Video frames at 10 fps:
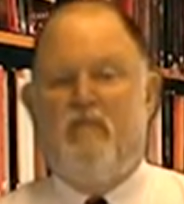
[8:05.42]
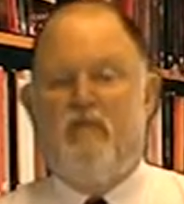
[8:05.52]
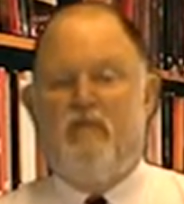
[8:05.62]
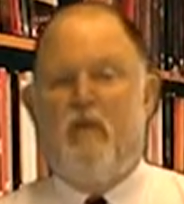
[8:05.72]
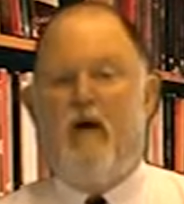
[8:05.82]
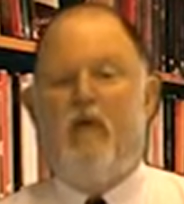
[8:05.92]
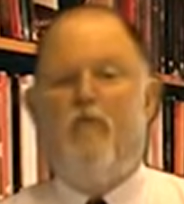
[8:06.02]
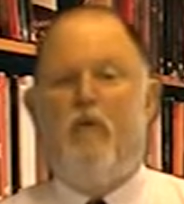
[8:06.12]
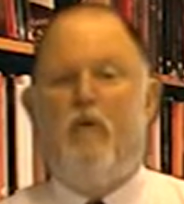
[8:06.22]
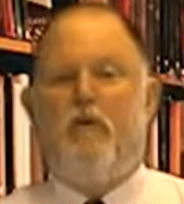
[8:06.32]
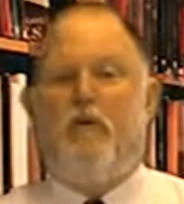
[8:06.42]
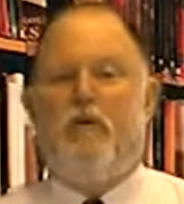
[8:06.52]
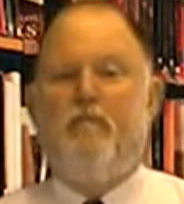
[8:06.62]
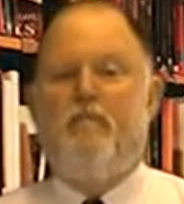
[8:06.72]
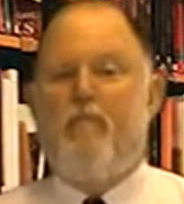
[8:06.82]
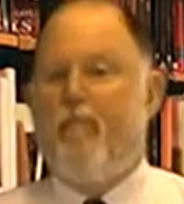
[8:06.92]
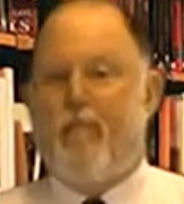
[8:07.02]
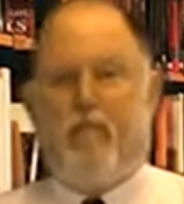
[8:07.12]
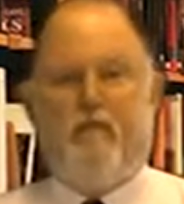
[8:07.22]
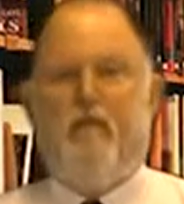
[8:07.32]
So Michael Porter,
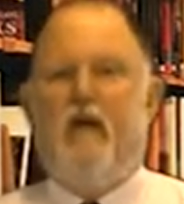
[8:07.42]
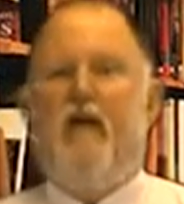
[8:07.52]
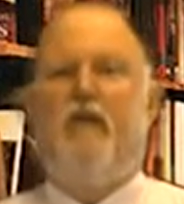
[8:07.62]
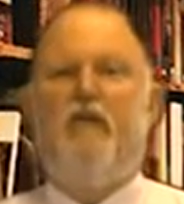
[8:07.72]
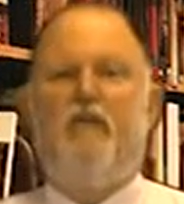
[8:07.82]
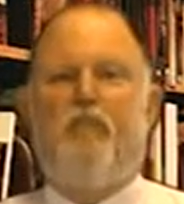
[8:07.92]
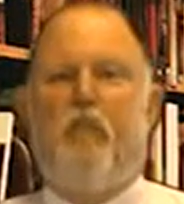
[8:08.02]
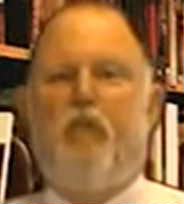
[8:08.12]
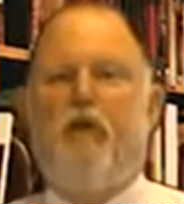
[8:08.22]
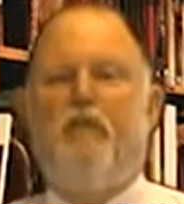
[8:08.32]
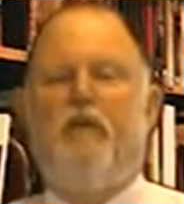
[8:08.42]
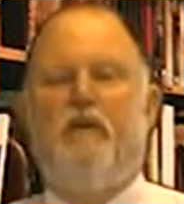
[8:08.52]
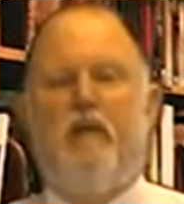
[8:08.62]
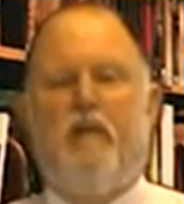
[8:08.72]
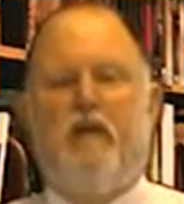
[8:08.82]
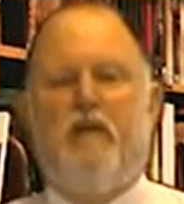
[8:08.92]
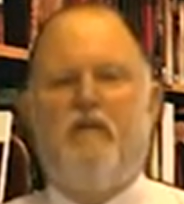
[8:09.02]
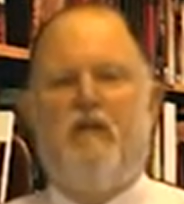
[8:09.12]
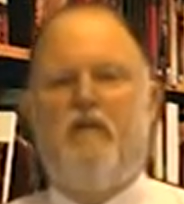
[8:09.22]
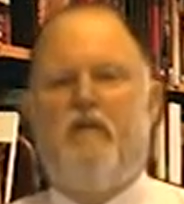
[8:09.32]
at this point, when it's talking about
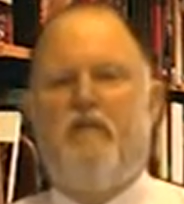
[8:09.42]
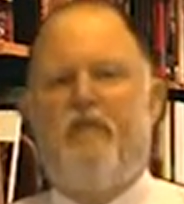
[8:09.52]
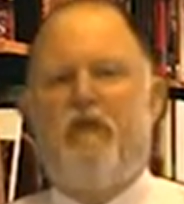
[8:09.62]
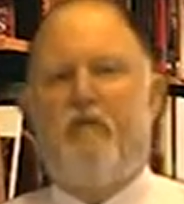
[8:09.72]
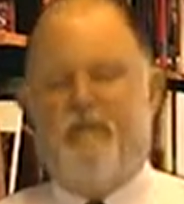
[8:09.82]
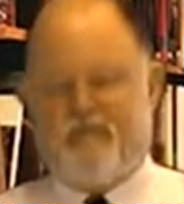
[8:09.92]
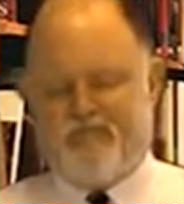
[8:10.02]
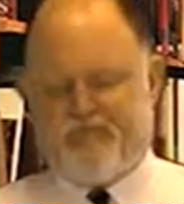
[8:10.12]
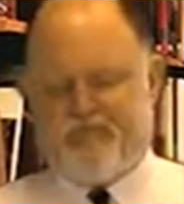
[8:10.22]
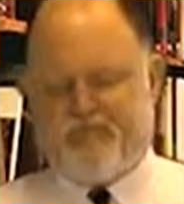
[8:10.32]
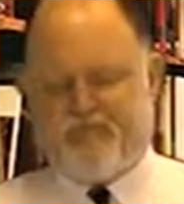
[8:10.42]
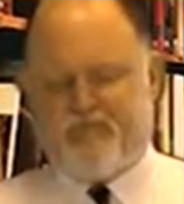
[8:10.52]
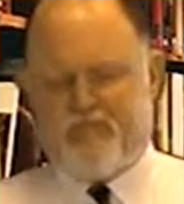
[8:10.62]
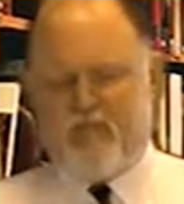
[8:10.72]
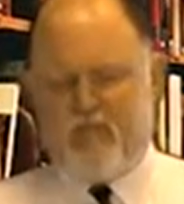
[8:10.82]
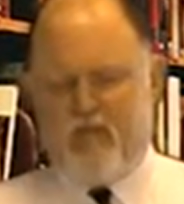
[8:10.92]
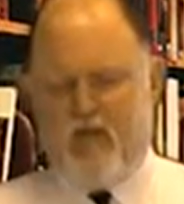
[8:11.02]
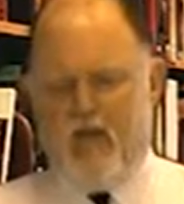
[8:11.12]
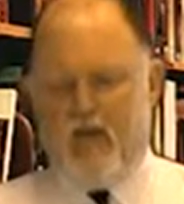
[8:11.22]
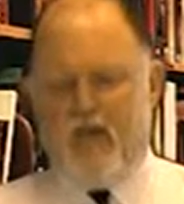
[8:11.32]
industrial environment,
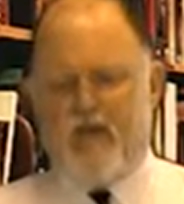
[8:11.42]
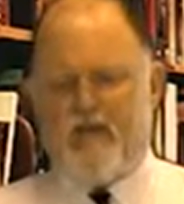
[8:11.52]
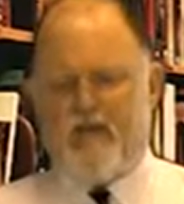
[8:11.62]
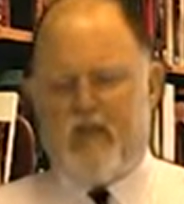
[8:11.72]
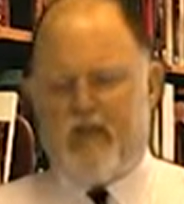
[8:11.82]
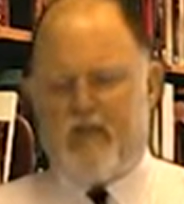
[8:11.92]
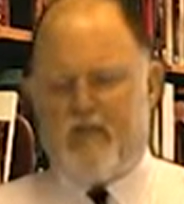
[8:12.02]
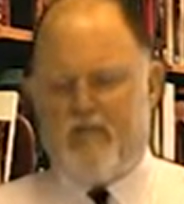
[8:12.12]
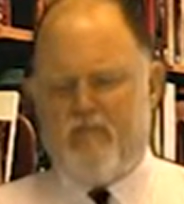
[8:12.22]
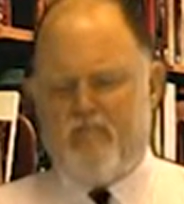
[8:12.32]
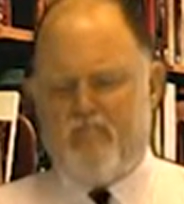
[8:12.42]
he says,